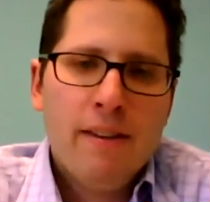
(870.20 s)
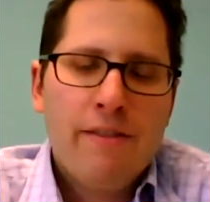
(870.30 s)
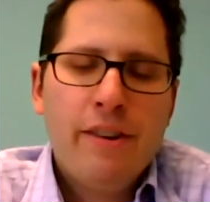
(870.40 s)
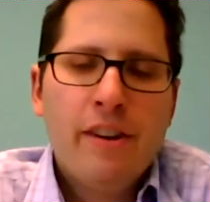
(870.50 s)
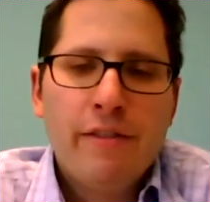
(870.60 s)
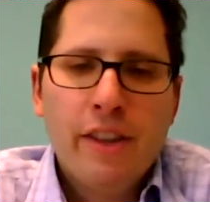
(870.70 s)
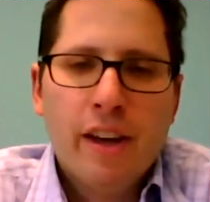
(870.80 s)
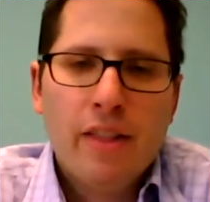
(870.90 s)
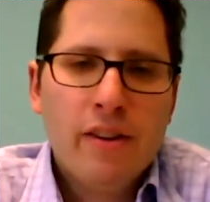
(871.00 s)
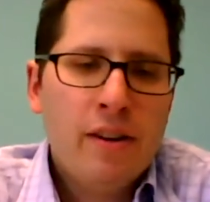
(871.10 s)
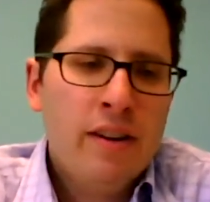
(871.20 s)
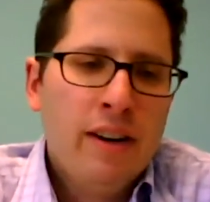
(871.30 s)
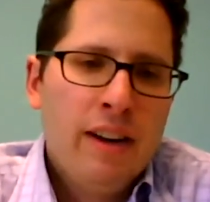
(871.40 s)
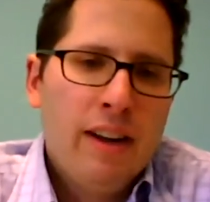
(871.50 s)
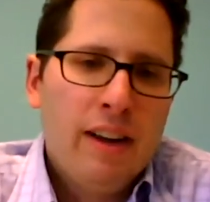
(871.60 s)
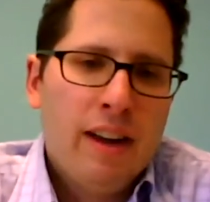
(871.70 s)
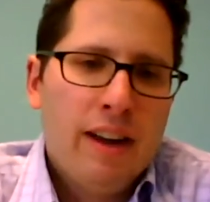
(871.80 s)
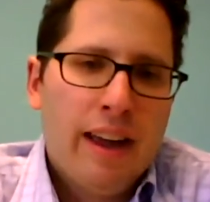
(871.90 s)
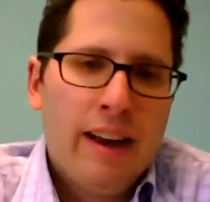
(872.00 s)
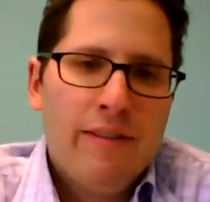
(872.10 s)
fear of the other.
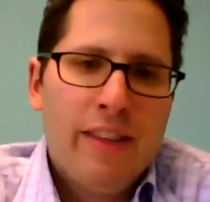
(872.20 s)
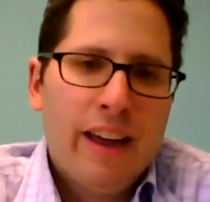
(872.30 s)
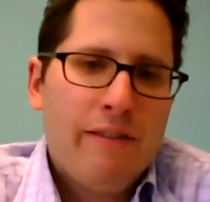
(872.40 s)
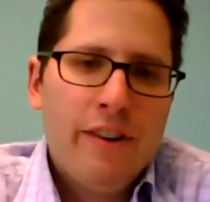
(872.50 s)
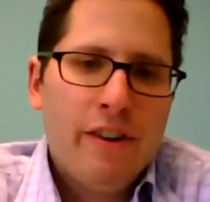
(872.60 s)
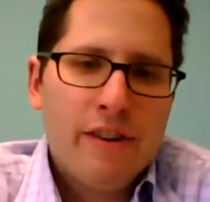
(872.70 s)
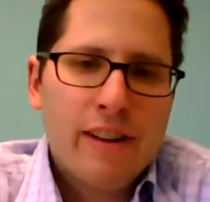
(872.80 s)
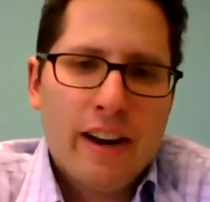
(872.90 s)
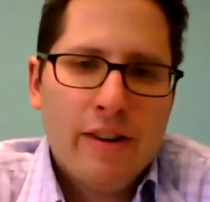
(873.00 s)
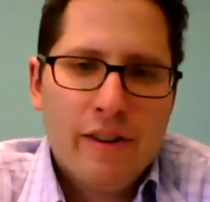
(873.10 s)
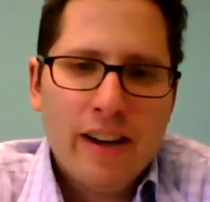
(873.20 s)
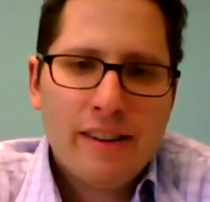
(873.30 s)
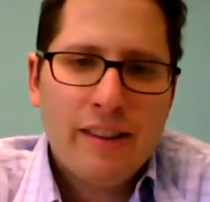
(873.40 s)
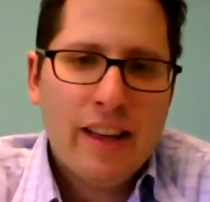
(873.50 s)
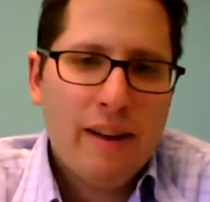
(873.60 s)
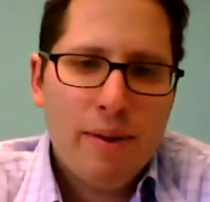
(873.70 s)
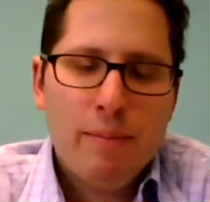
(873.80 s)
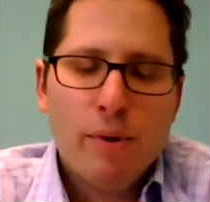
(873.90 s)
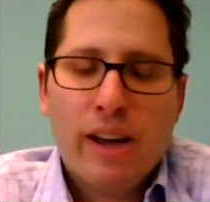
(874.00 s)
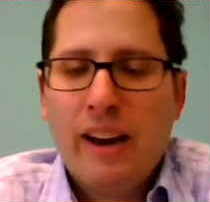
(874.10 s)
And if that fear is not addressed, then
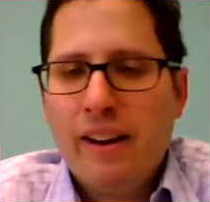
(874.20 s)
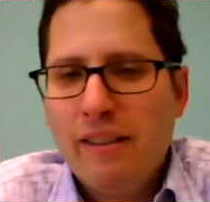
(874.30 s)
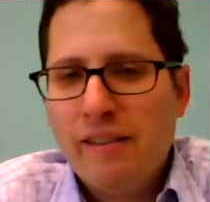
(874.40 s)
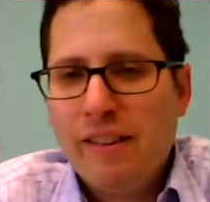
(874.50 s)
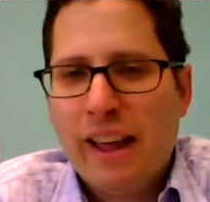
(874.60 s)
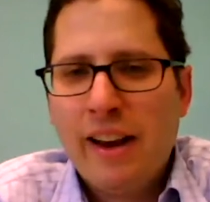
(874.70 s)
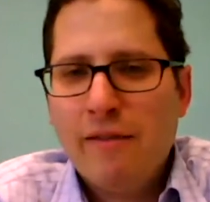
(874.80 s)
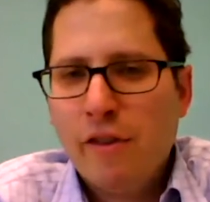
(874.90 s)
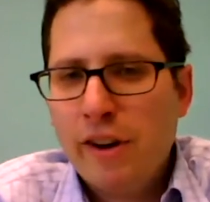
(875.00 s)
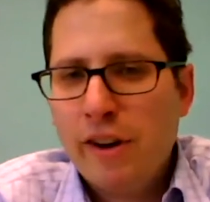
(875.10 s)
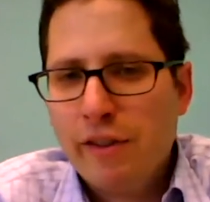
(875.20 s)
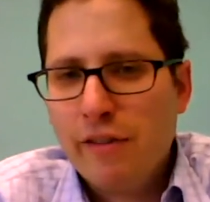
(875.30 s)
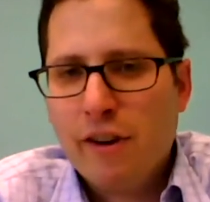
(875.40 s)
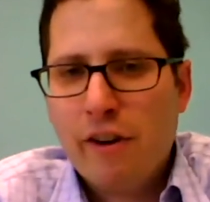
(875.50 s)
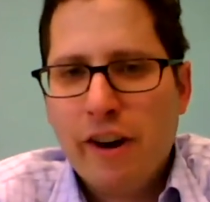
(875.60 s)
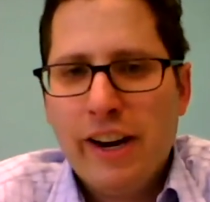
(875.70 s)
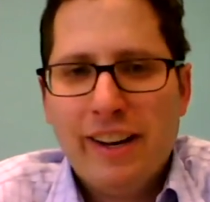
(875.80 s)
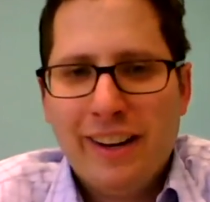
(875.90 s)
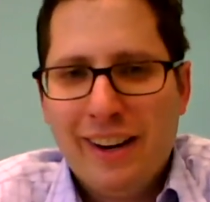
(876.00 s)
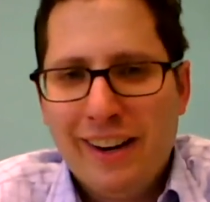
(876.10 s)
people can end up voting for the far right
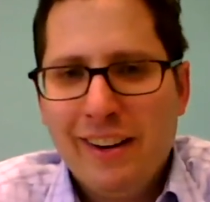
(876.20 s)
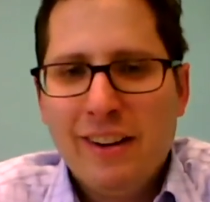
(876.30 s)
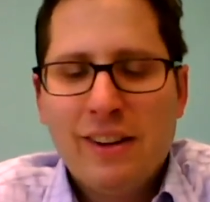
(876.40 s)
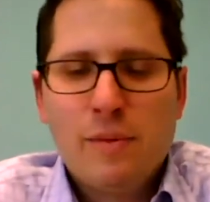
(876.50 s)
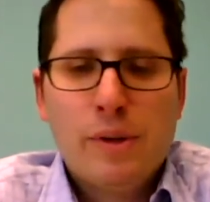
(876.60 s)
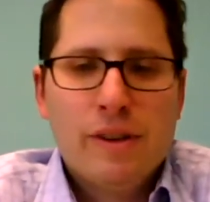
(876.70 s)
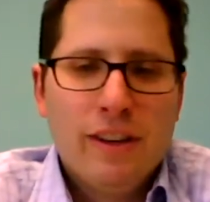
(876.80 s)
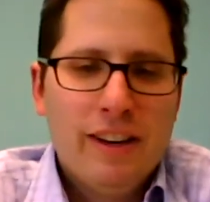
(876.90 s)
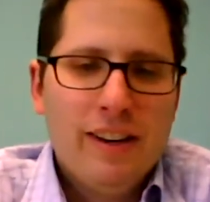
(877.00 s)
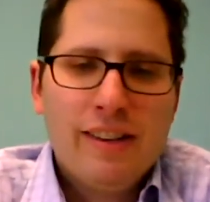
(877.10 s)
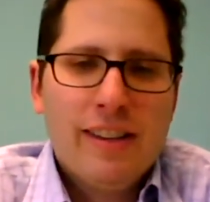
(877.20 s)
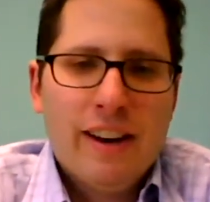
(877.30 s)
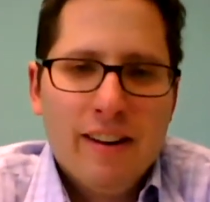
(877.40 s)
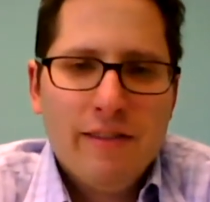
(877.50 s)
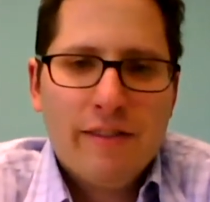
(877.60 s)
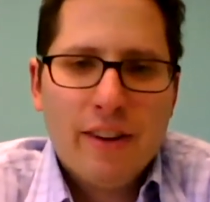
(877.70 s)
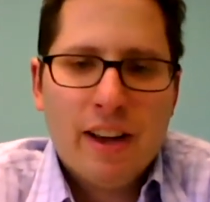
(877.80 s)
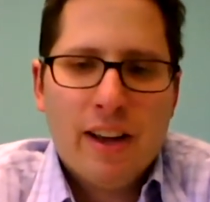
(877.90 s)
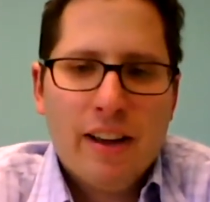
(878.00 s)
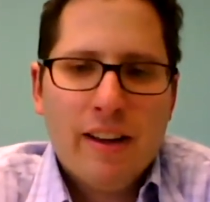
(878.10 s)
in Switzerland instead of
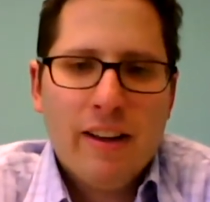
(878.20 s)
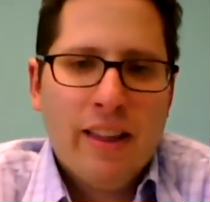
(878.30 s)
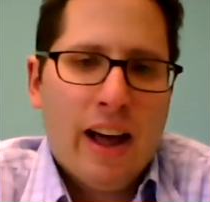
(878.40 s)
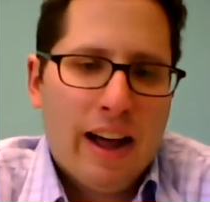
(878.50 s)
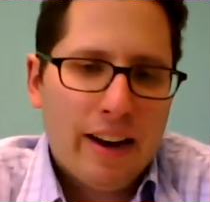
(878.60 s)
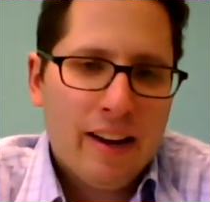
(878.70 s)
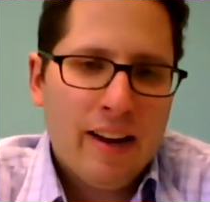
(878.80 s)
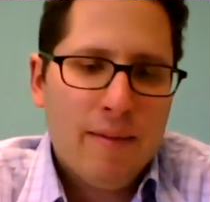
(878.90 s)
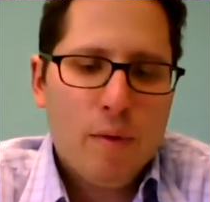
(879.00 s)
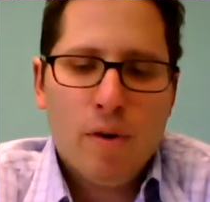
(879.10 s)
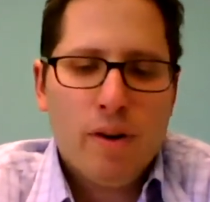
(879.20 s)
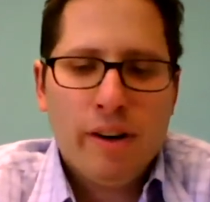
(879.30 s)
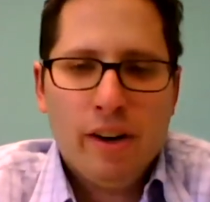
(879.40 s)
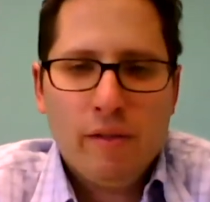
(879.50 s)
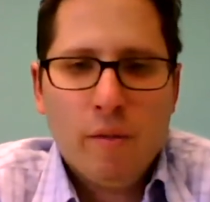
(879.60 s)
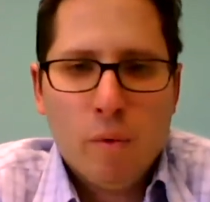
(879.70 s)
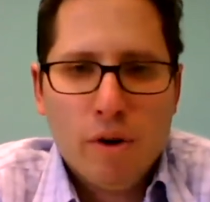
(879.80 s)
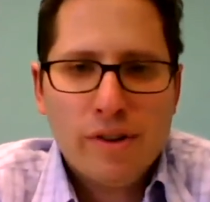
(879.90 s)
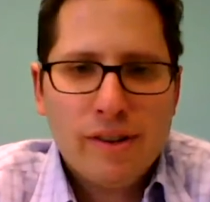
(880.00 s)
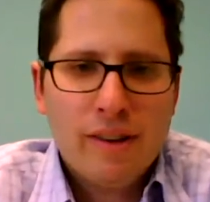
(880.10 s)
not, or
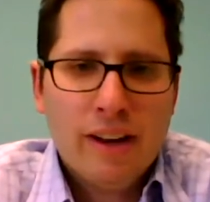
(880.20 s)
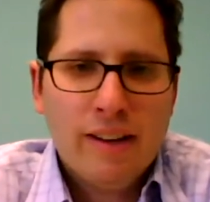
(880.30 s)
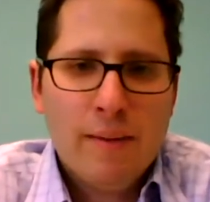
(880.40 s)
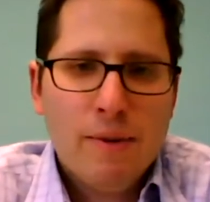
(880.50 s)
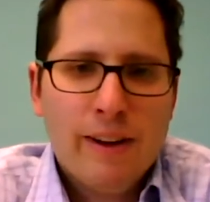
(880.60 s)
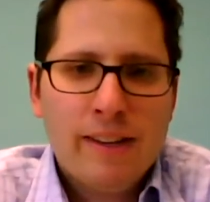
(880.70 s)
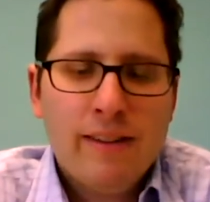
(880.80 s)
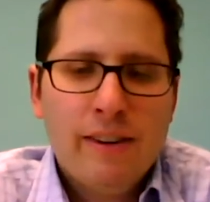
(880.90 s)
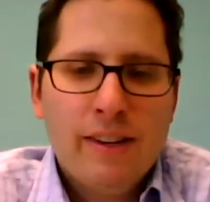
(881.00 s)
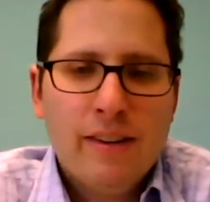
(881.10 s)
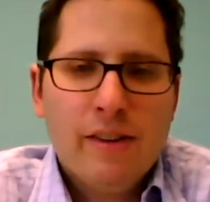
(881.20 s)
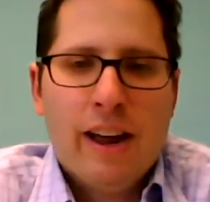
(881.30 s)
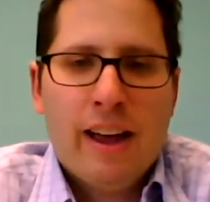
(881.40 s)
worse types of activities or